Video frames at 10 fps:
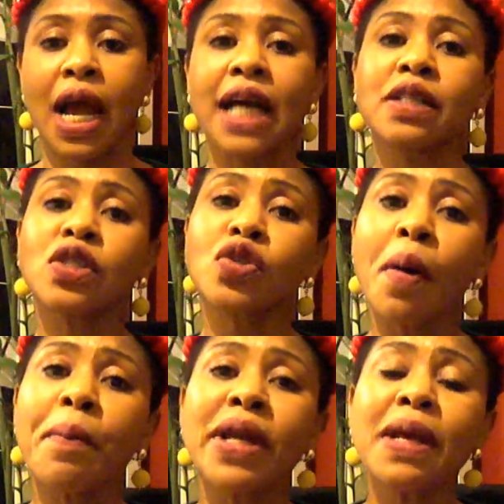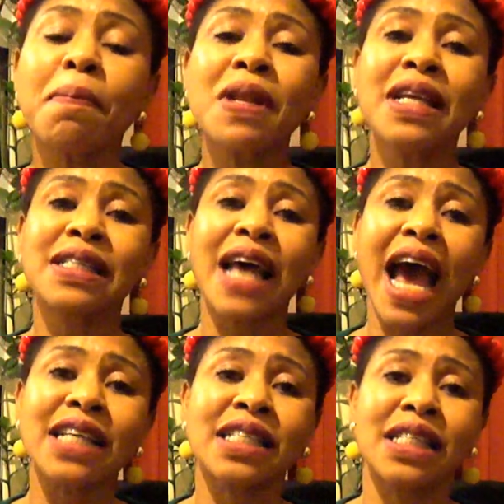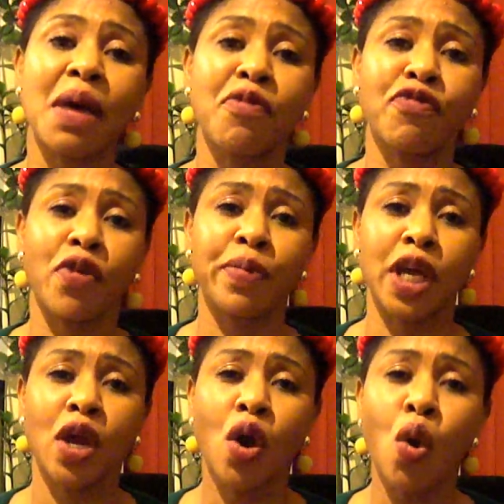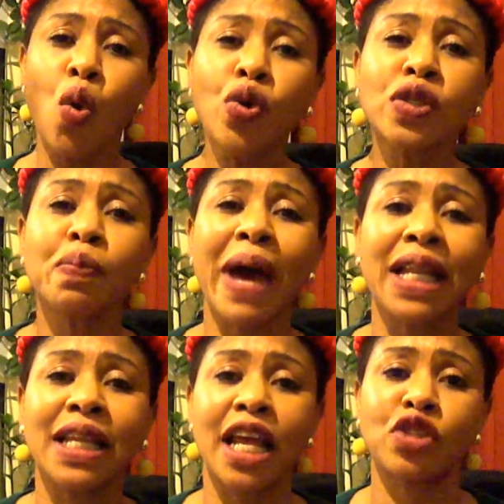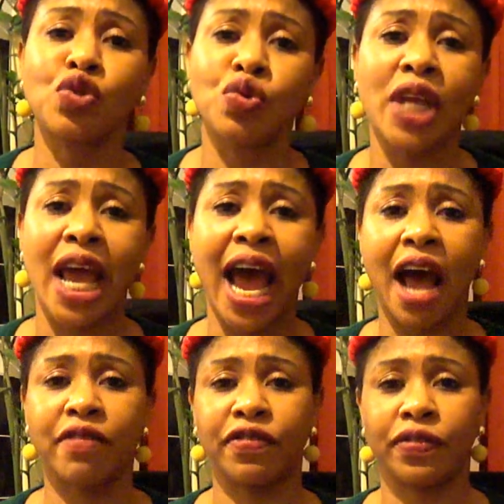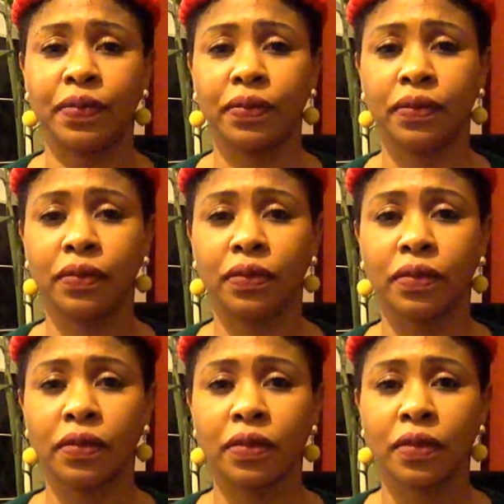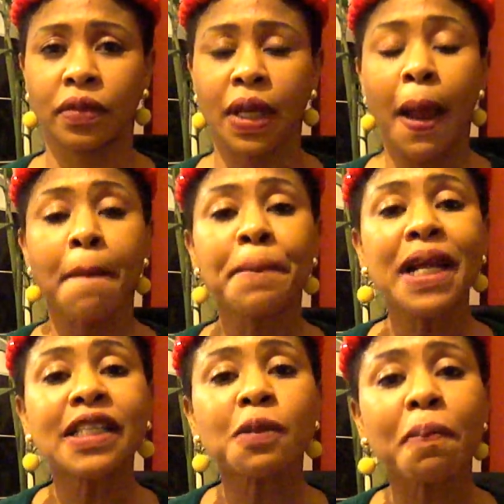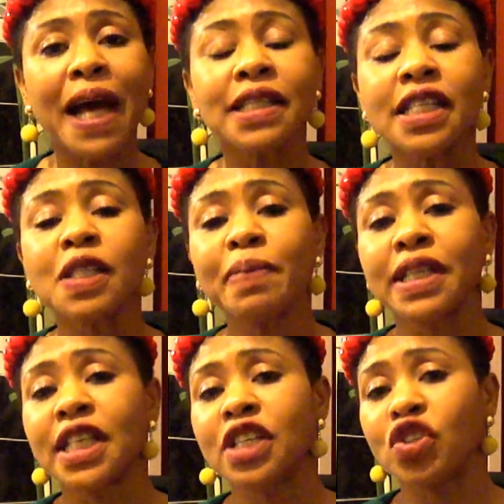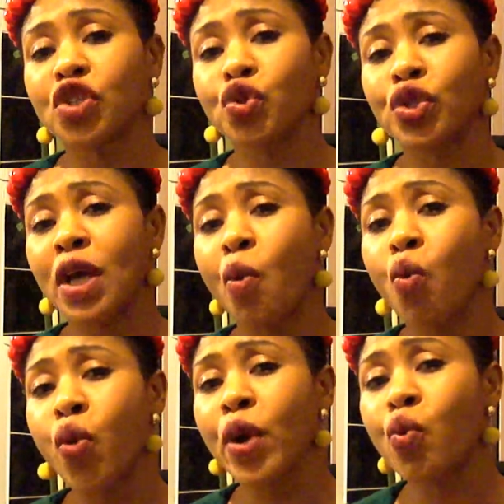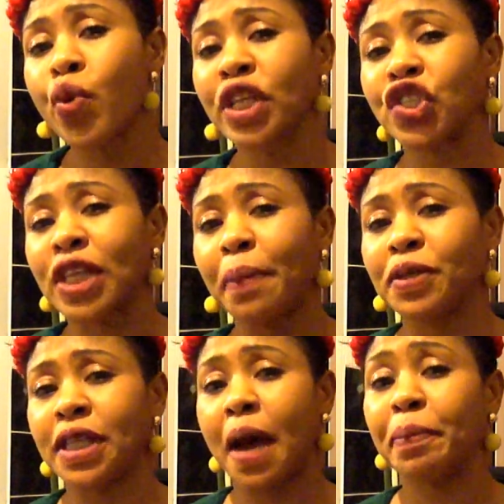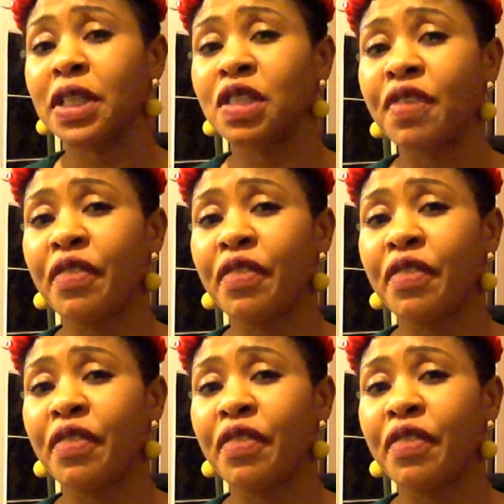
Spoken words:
can somebody please ask them for me, whose mandate do they have? Please pass this message on to them quick, sharp. It's